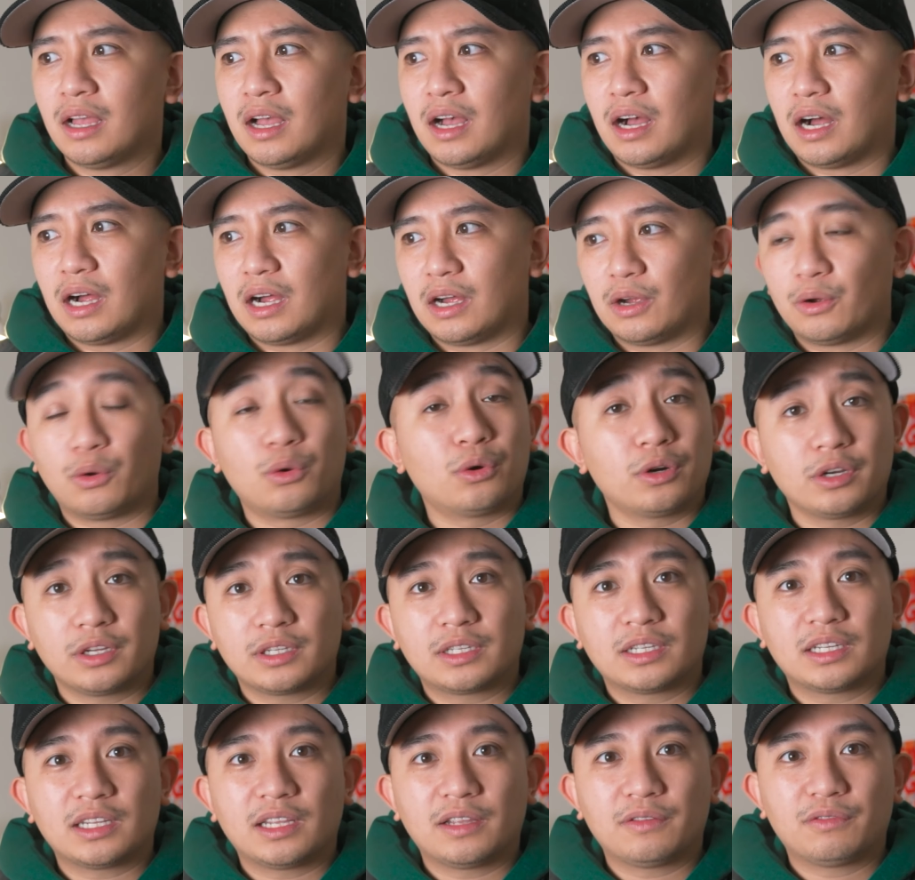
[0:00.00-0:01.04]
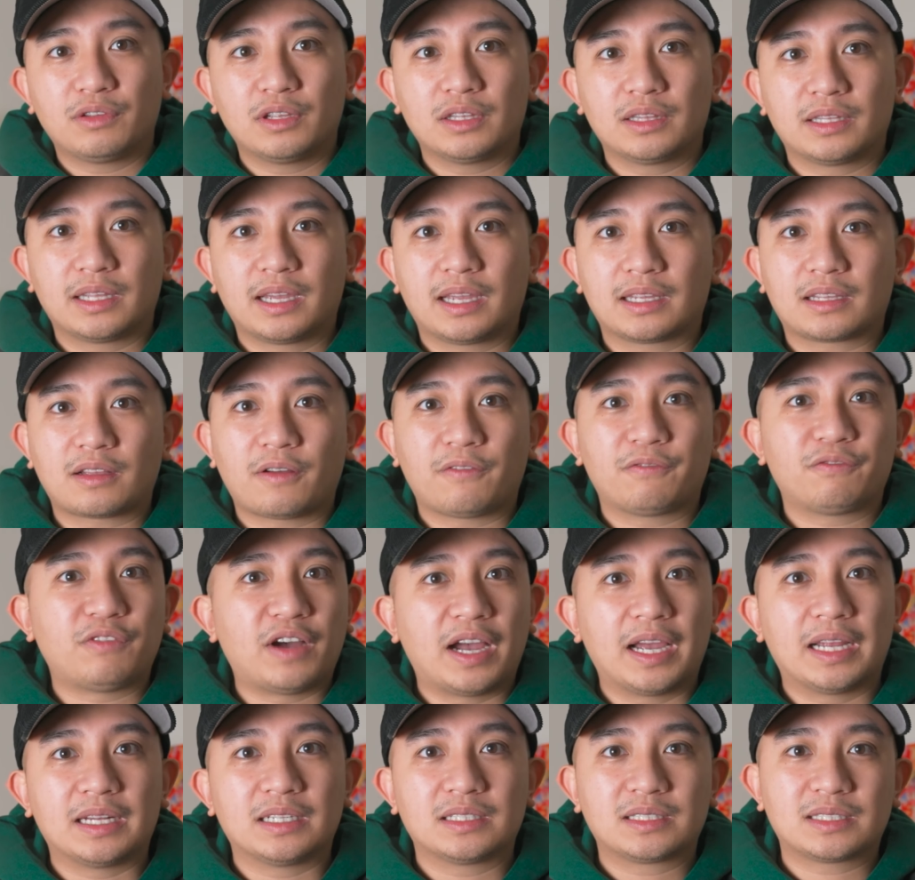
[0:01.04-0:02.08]
Or you could even like
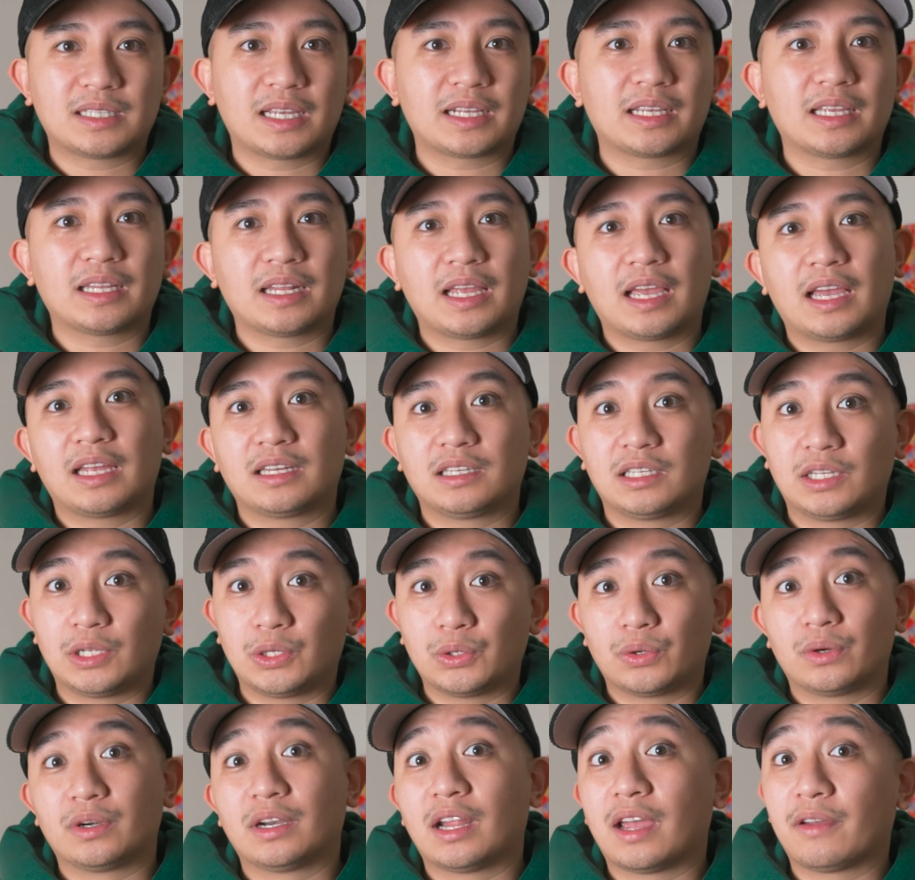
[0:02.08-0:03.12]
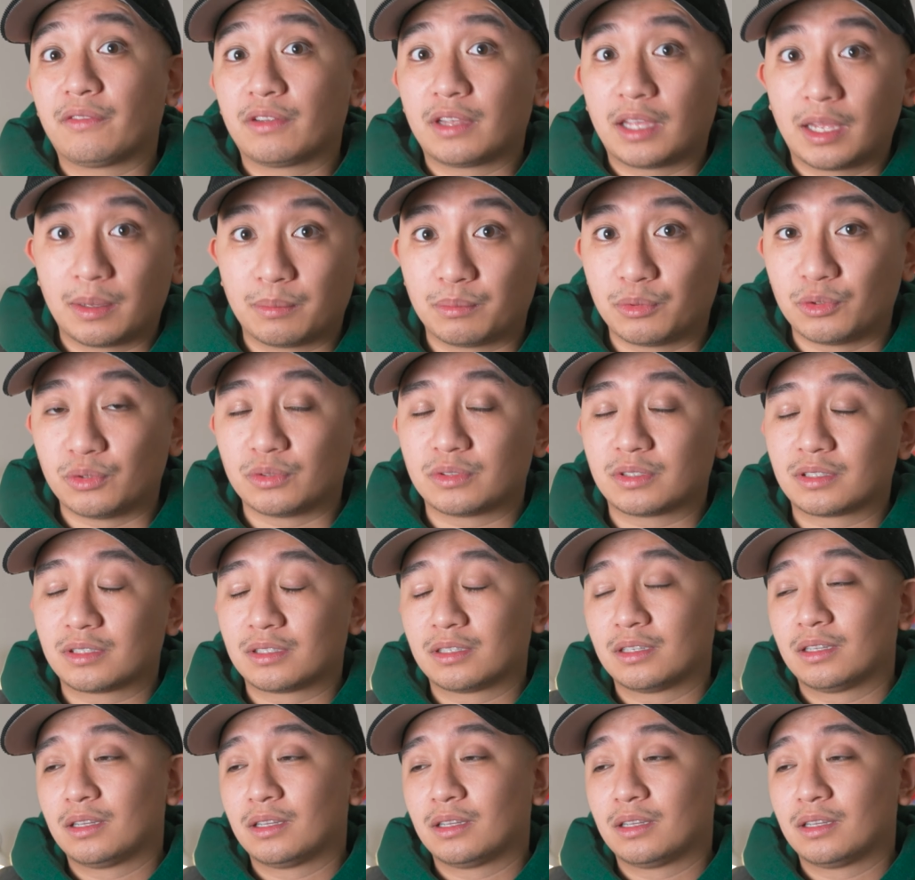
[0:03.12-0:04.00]
find secondhand Dior Navigate boots.